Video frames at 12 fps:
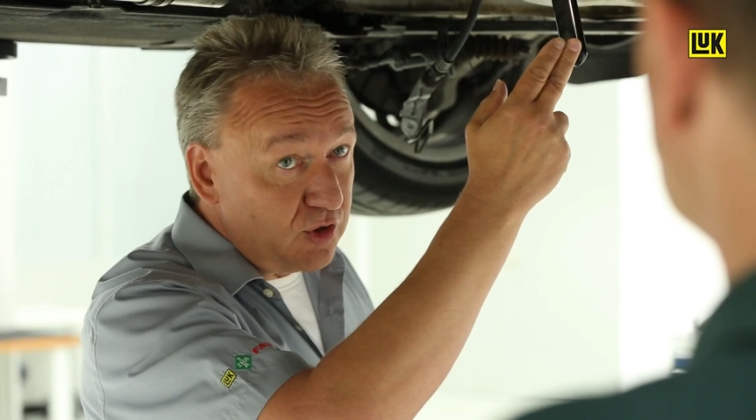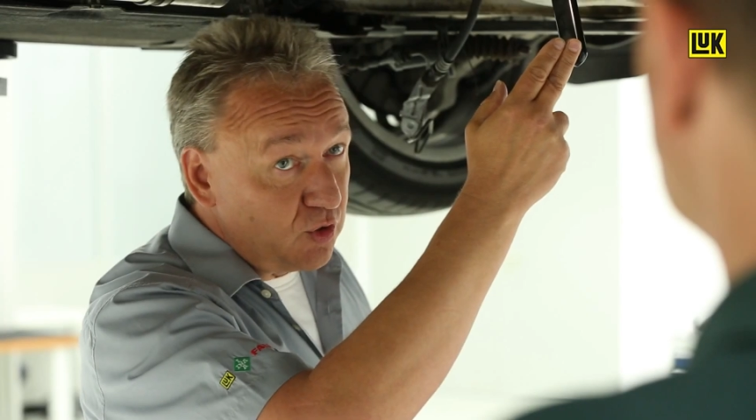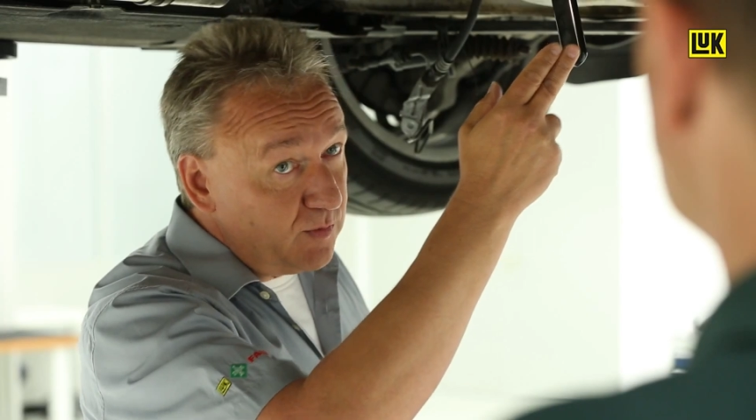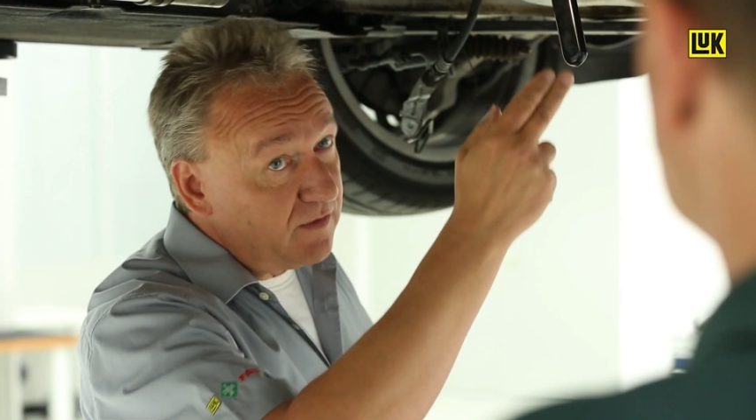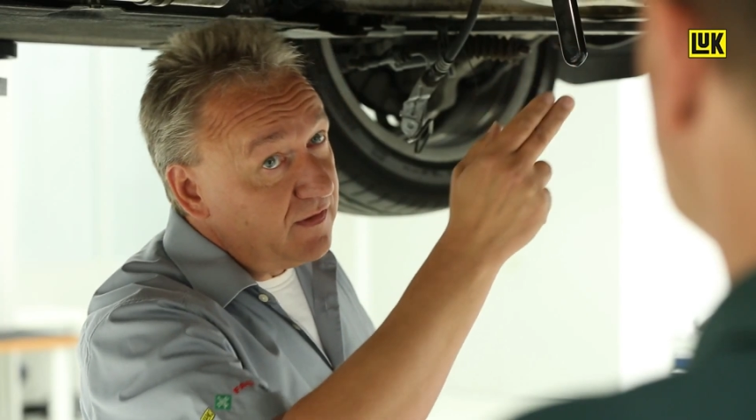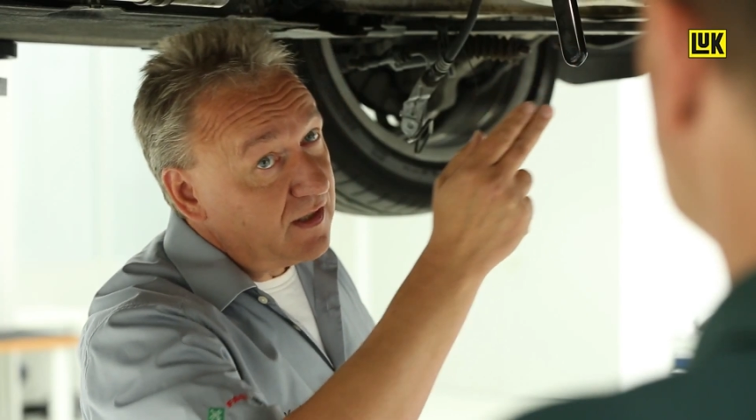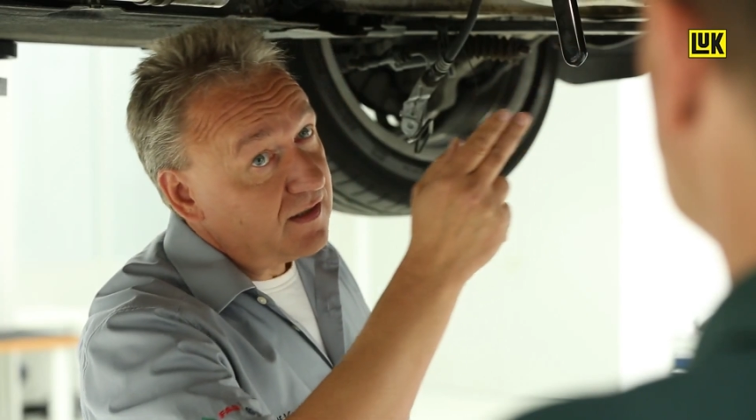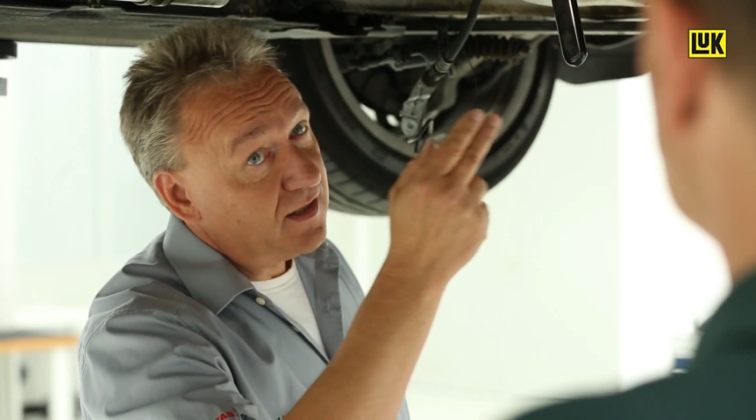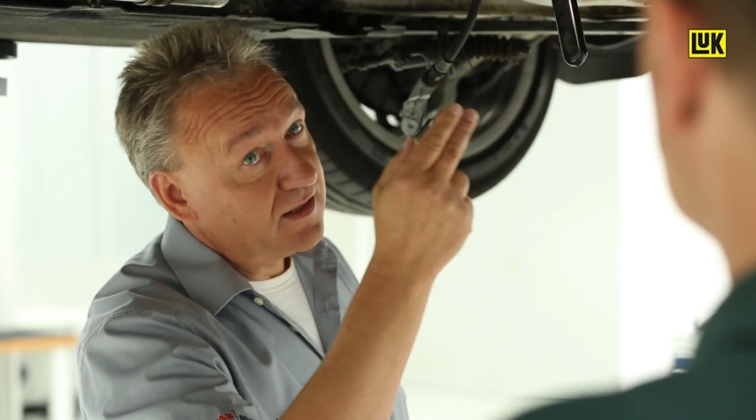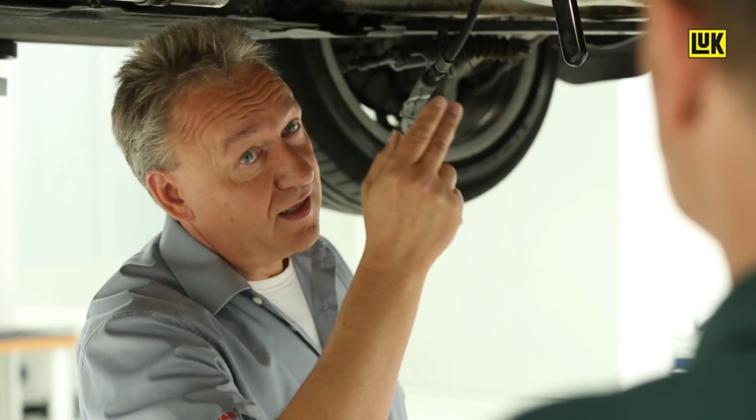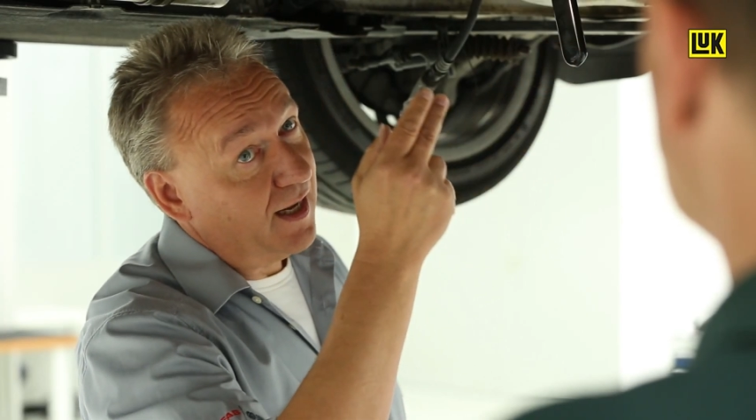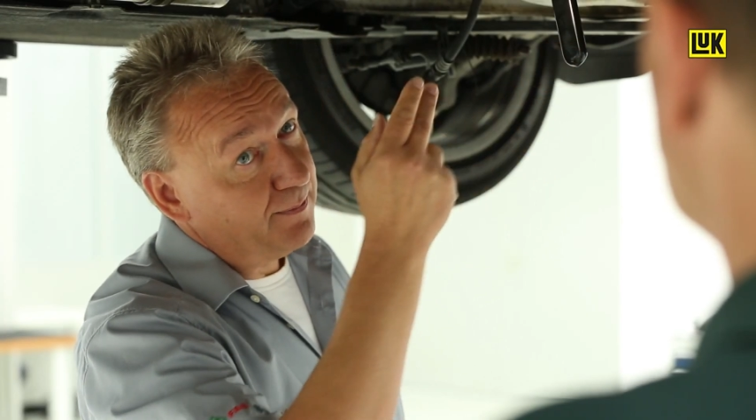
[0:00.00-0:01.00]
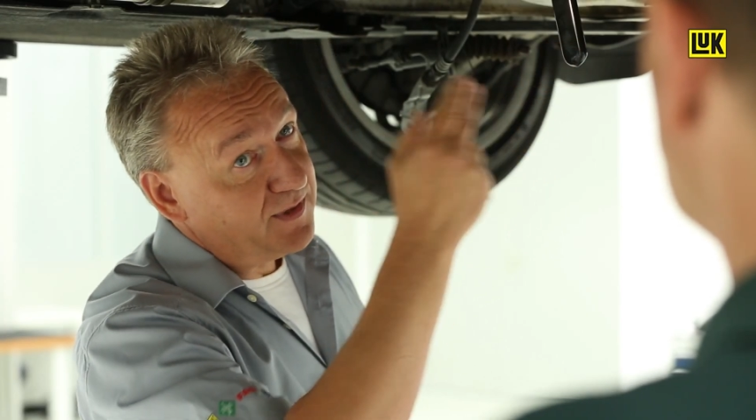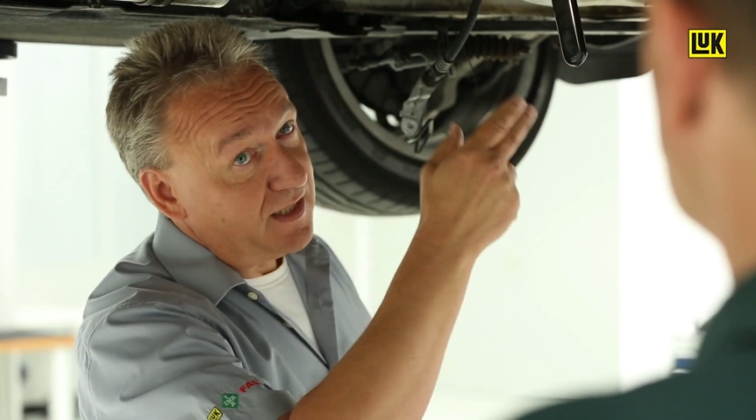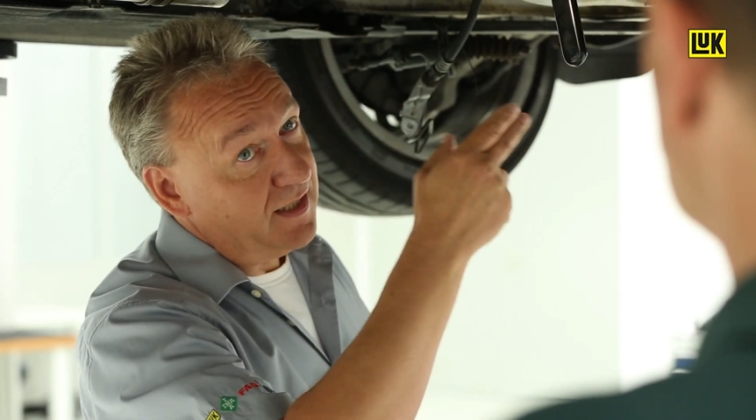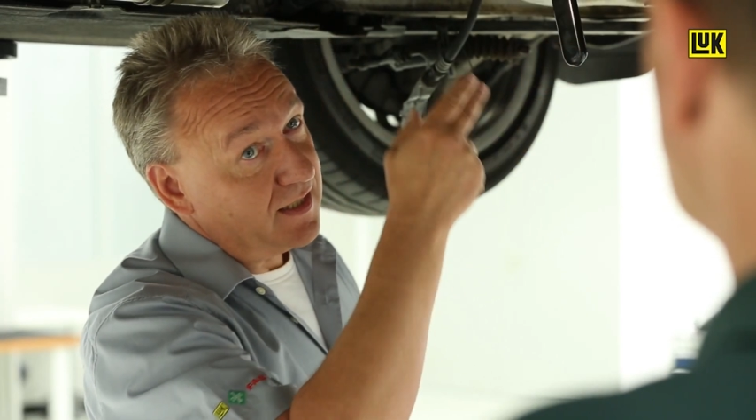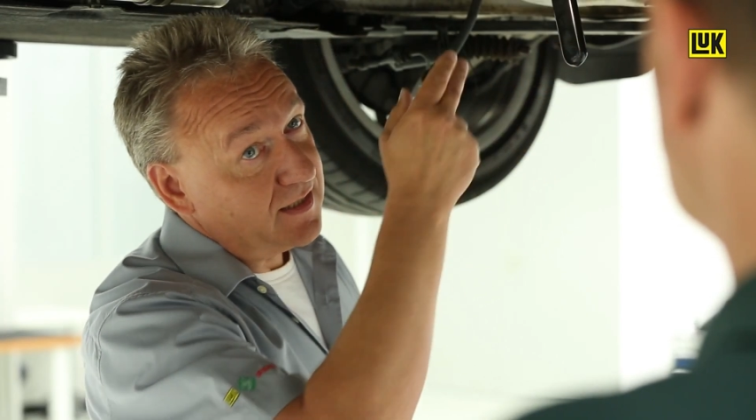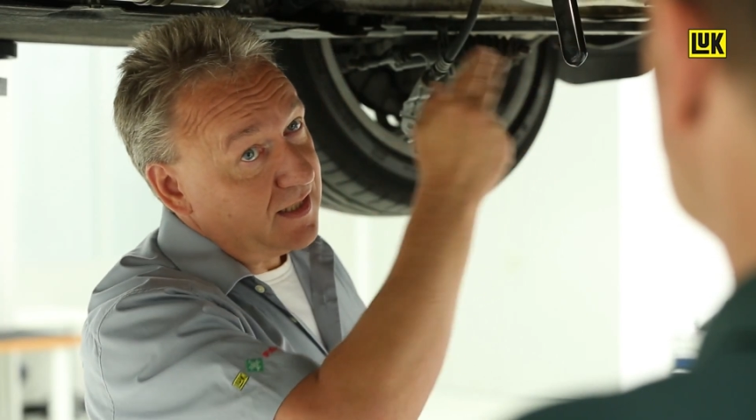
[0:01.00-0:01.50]
method would be
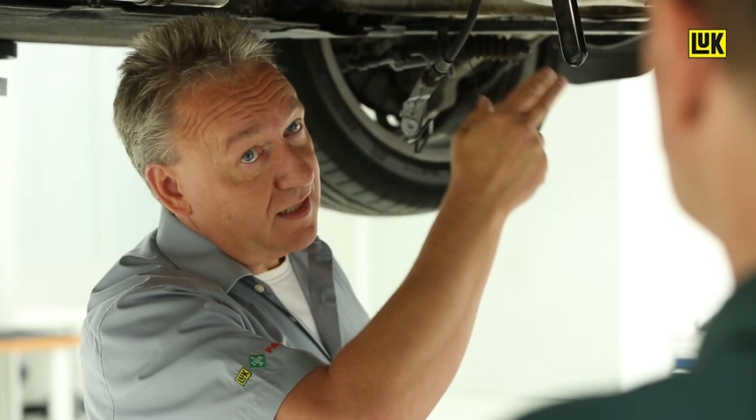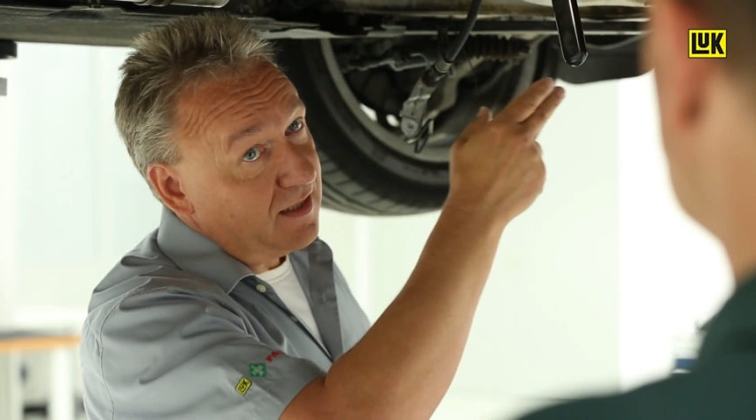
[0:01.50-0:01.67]
counting the